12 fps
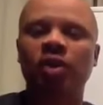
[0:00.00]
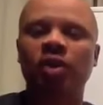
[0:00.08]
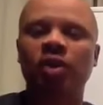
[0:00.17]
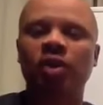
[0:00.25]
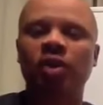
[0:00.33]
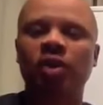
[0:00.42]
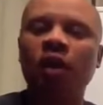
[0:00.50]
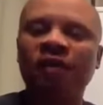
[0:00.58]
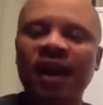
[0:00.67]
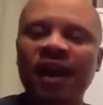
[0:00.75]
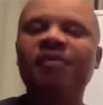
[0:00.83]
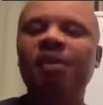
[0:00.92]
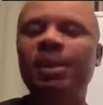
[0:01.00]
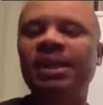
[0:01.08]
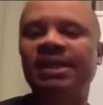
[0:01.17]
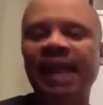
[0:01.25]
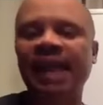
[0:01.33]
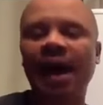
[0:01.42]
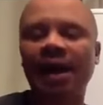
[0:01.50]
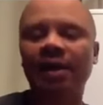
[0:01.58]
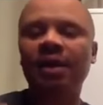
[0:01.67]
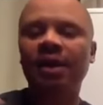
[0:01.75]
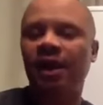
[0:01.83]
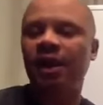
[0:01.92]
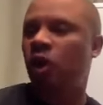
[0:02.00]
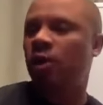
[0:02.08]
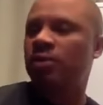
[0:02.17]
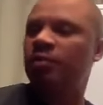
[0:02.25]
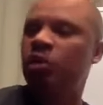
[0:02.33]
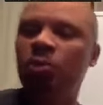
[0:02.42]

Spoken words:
will forever be solid in terms of you